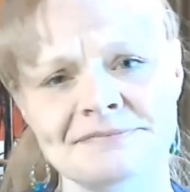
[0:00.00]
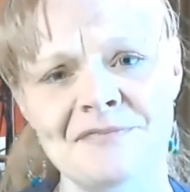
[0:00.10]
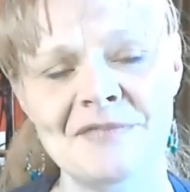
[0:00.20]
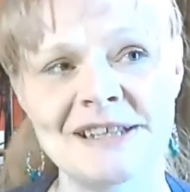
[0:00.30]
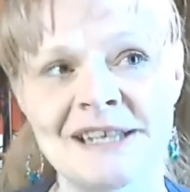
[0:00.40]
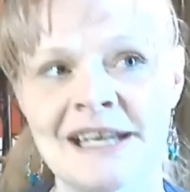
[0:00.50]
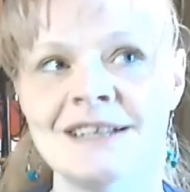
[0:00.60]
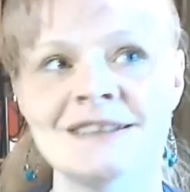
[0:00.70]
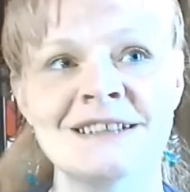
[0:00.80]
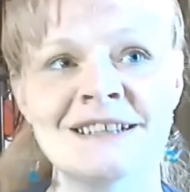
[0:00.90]

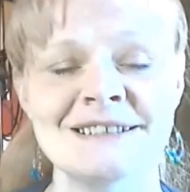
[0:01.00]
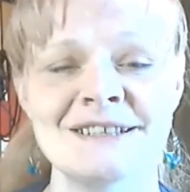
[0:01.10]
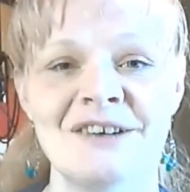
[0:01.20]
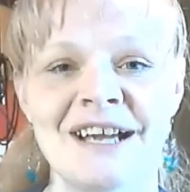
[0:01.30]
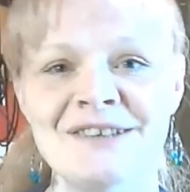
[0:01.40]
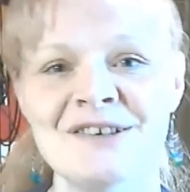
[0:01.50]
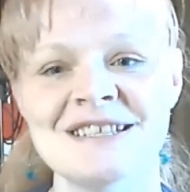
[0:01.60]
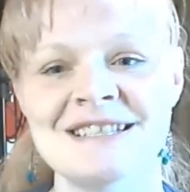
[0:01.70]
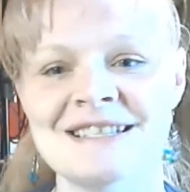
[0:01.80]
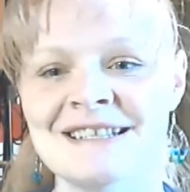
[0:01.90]
Yeah. So I know
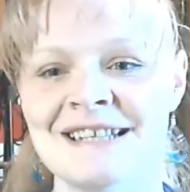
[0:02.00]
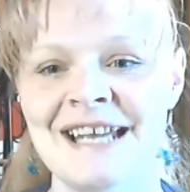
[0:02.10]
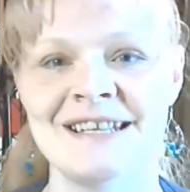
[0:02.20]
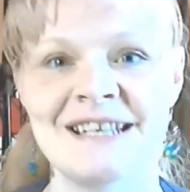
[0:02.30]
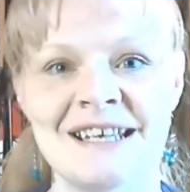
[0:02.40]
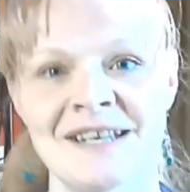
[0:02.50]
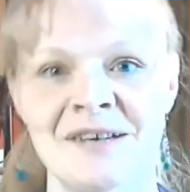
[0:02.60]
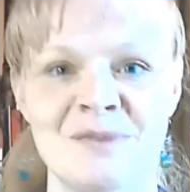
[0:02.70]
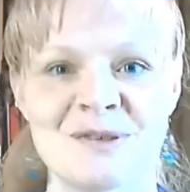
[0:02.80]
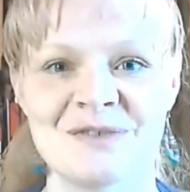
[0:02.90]
this isn't like the
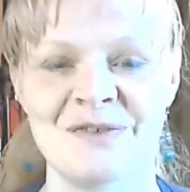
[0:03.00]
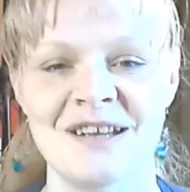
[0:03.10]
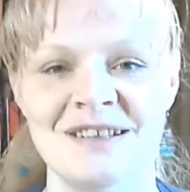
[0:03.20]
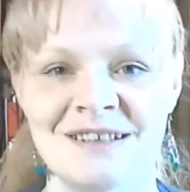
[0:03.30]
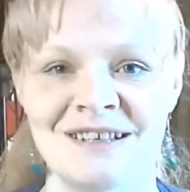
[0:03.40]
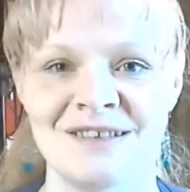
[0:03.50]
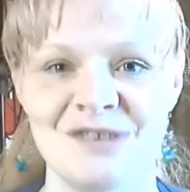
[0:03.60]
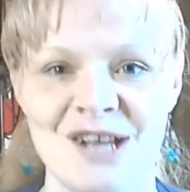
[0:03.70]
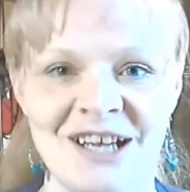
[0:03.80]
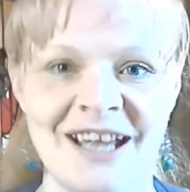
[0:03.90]
most fun
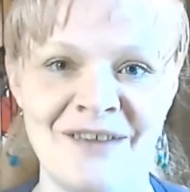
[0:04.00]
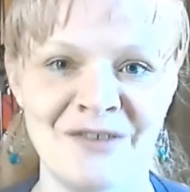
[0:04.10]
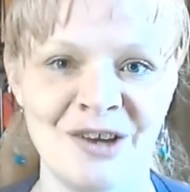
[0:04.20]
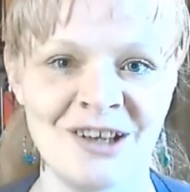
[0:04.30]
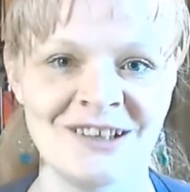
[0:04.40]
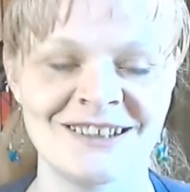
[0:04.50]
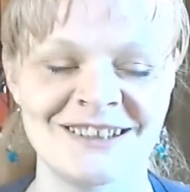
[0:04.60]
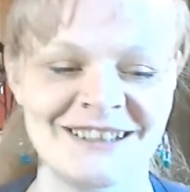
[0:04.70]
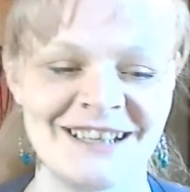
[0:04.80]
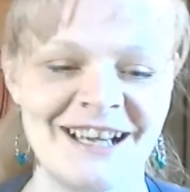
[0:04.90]
vlog ever.
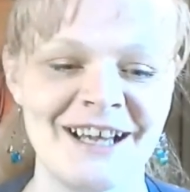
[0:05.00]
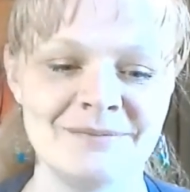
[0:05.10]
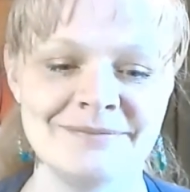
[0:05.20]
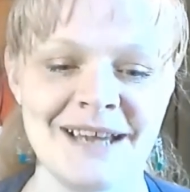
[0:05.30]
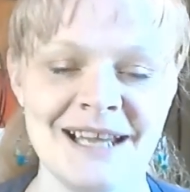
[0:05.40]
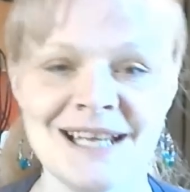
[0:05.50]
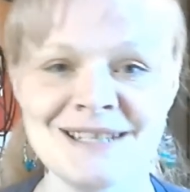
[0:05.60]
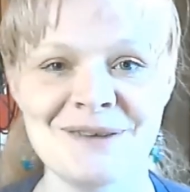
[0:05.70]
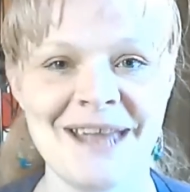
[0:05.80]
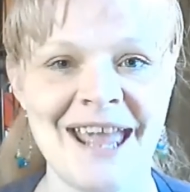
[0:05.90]
And
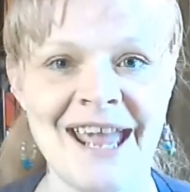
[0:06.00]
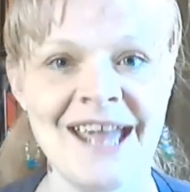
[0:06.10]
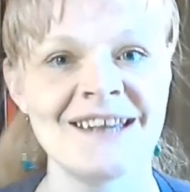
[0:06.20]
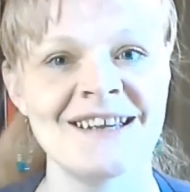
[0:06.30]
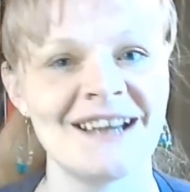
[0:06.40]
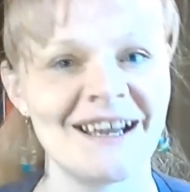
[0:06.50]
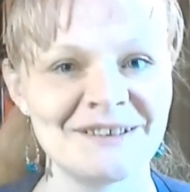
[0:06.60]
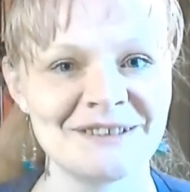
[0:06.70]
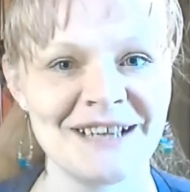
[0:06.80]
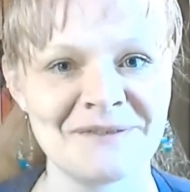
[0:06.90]
that's okay. I
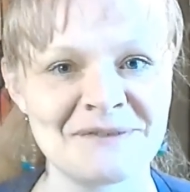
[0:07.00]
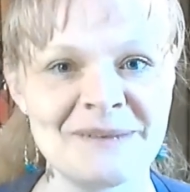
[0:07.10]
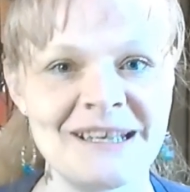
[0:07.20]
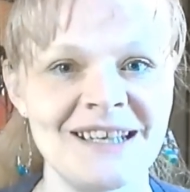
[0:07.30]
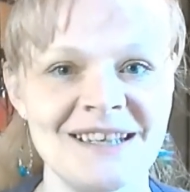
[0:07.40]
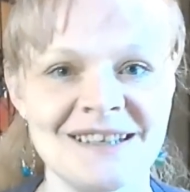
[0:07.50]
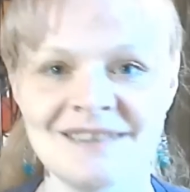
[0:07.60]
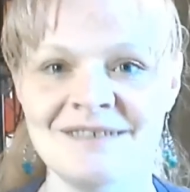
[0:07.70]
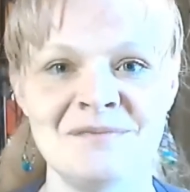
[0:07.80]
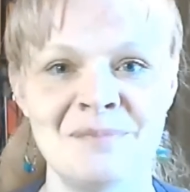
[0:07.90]
don't have to be
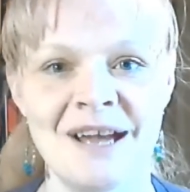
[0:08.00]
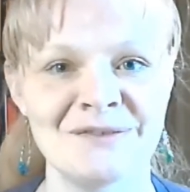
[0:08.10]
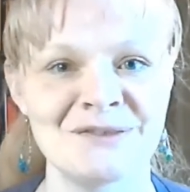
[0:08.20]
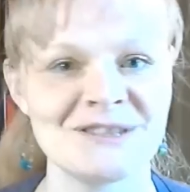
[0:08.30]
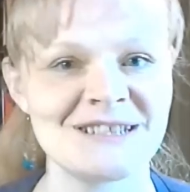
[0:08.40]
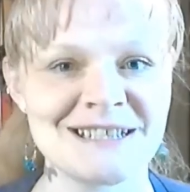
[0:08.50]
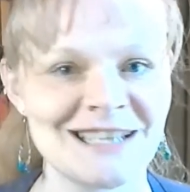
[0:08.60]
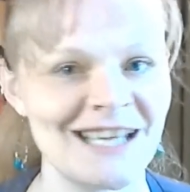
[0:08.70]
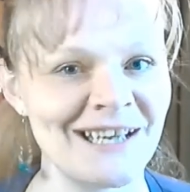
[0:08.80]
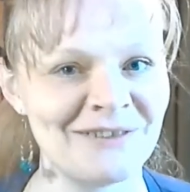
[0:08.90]
a pocket full of
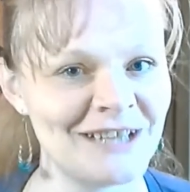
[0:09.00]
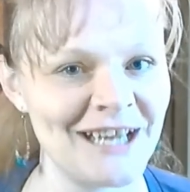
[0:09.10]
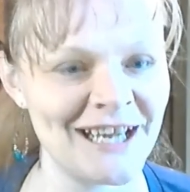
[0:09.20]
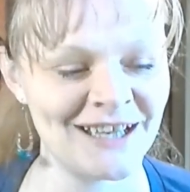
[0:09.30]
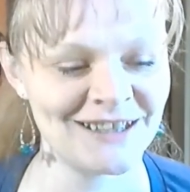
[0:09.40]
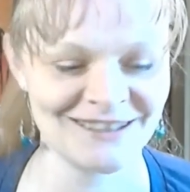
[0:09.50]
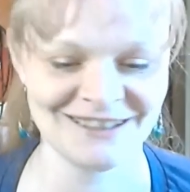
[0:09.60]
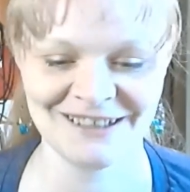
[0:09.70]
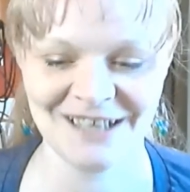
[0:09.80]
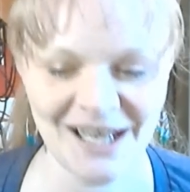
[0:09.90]
sunshine every day.
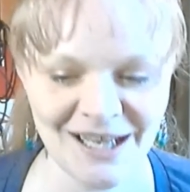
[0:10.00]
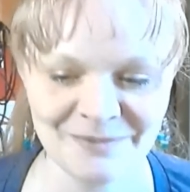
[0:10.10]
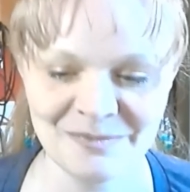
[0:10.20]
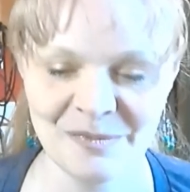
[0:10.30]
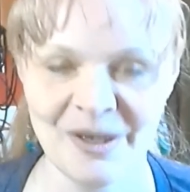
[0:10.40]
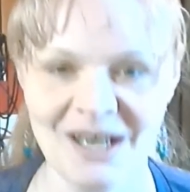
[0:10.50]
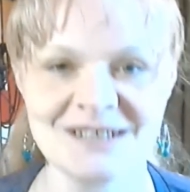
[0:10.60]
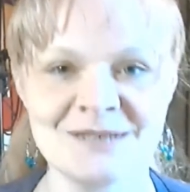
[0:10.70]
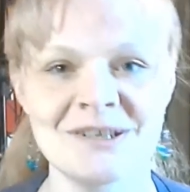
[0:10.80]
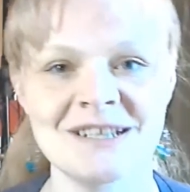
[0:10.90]
But I
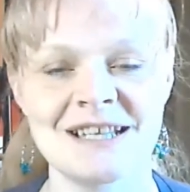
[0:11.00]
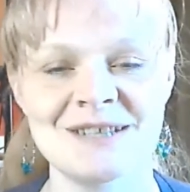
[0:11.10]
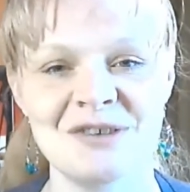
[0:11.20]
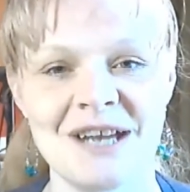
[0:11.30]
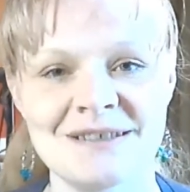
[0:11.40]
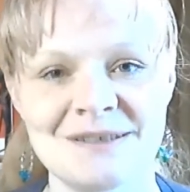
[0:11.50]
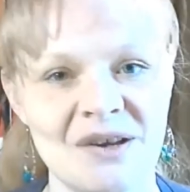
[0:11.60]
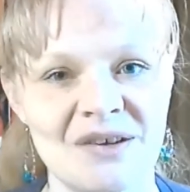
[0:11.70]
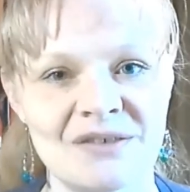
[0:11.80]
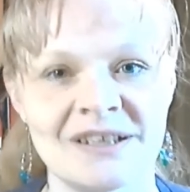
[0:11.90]
just wanted to let you guys
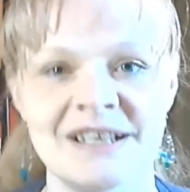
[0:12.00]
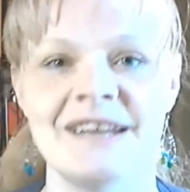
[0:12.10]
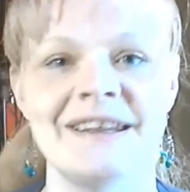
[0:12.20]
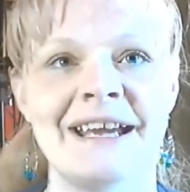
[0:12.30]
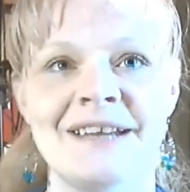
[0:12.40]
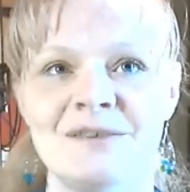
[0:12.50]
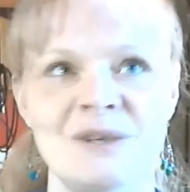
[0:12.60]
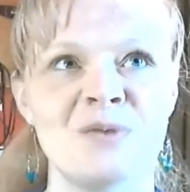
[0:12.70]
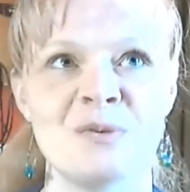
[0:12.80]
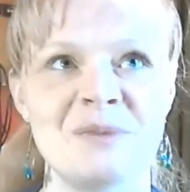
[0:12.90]
know that
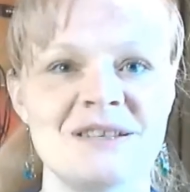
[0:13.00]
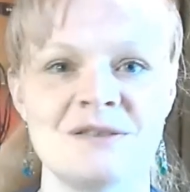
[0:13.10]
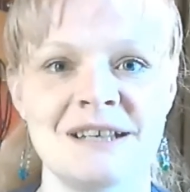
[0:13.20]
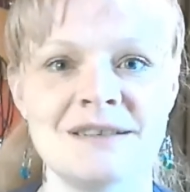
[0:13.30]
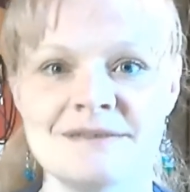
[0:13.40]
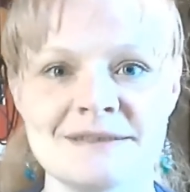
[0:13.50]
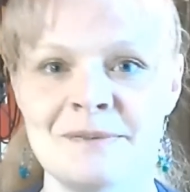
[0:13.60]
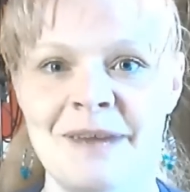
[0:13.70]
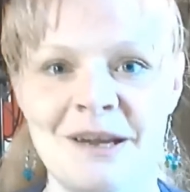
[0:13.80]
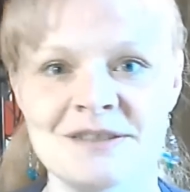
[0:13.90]
we will be doing
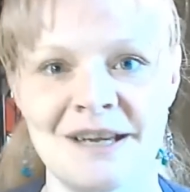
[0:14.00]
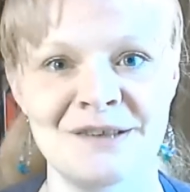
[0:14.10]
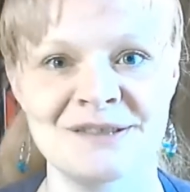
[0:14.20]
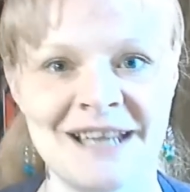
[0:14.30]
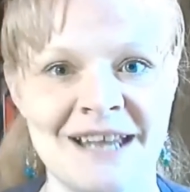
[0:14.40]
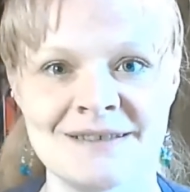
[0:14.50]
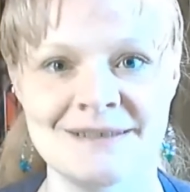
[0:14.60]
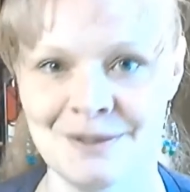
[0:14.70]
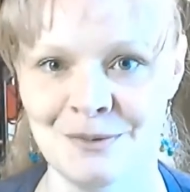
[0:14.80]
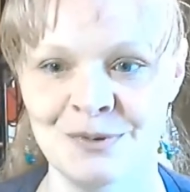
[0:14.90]
some hairstyles again
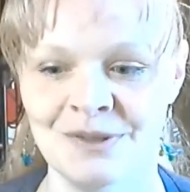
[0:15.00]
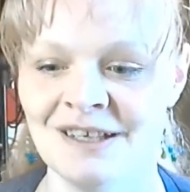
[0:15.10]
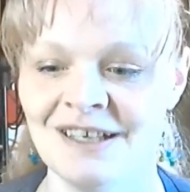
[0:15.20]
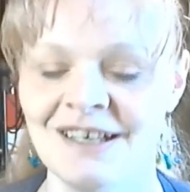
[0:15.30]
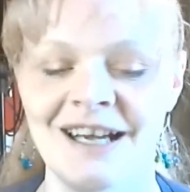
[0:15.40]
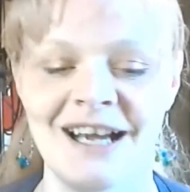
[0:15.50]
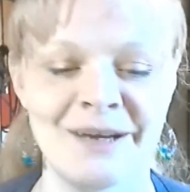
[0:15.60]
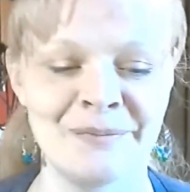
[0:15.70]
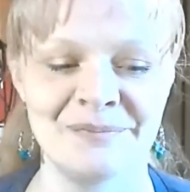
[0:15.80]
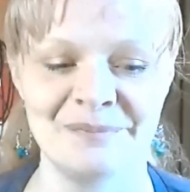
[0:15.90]
soon.
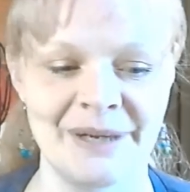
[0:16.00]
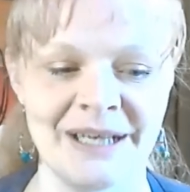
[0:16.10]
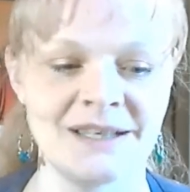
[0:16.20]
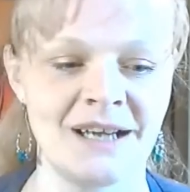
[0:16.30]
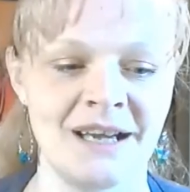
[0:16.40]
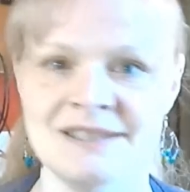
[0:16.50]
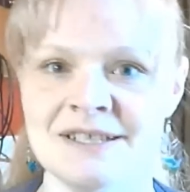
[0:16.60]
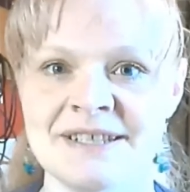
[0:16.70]
But I